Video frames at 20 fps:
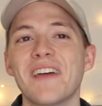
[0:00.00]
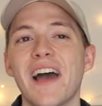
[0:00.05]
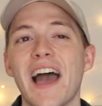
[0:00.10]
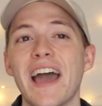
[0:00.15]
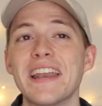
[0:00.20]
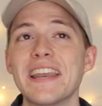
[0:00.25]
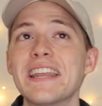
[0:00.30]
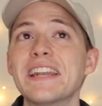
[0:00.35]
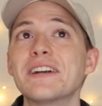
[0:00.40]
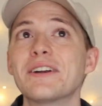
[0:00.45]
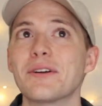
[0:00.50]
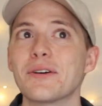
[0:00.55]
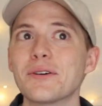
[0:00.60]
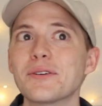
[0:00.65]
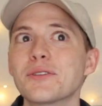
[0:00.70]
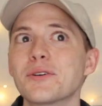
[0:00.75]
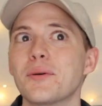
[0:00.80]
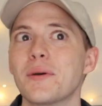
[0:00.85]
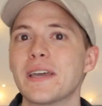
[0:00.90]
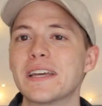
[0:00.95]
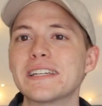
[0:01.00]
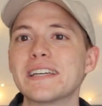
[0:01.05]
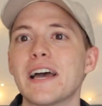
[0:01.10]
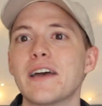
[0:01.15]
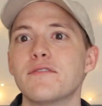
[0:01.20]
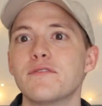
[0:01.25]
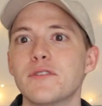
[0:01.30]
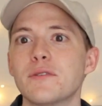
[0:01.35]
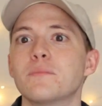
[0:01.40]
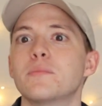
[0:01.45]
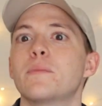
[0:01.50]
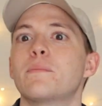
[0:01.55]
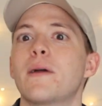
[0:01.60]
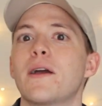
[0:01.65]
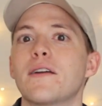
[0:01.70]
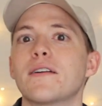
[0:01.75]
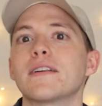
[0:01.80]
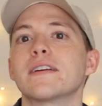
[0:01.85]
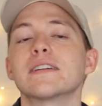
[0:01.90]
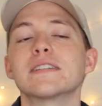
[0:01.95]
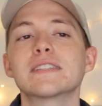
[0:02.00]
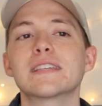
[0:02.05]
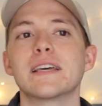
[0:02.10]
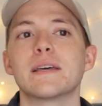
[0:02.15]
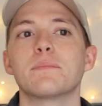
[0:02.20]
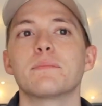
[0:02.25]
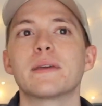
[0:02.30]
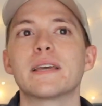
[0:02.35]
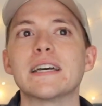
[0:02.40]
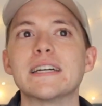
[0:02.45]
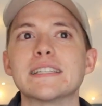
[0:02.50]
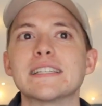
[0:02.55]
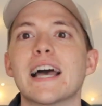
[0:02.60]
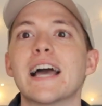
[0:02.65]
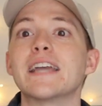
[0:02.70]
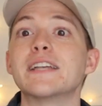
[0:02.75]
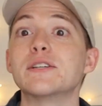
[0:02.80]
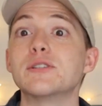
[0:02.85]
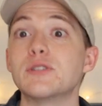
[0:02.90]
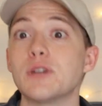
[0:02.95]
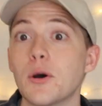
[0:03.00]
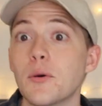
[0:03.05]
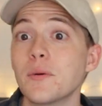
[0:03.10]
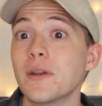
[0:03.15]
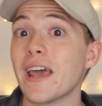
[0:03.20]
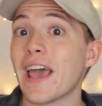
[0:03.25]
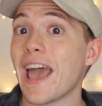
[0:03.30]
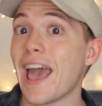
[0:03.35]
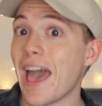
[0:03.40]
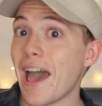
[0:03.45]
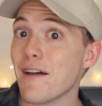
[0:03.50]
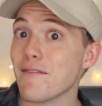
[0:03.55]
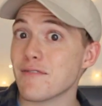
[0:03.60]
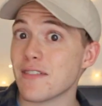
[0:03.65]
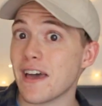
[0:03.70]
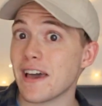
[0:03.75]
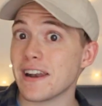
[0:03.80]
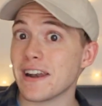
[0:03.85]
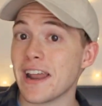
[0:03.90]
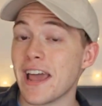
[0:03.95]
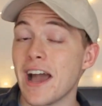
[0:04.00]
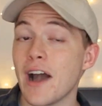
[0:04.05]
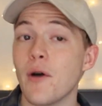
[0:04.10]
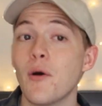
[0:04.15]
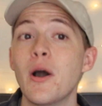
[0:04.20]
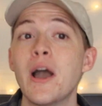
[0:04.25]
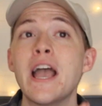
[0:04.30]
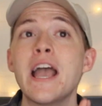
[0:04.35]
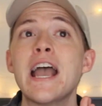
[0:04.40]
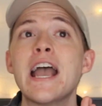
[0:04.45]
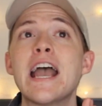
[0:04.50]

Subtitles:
I need an earthquake typhoon preparedness kit because I don't have that now.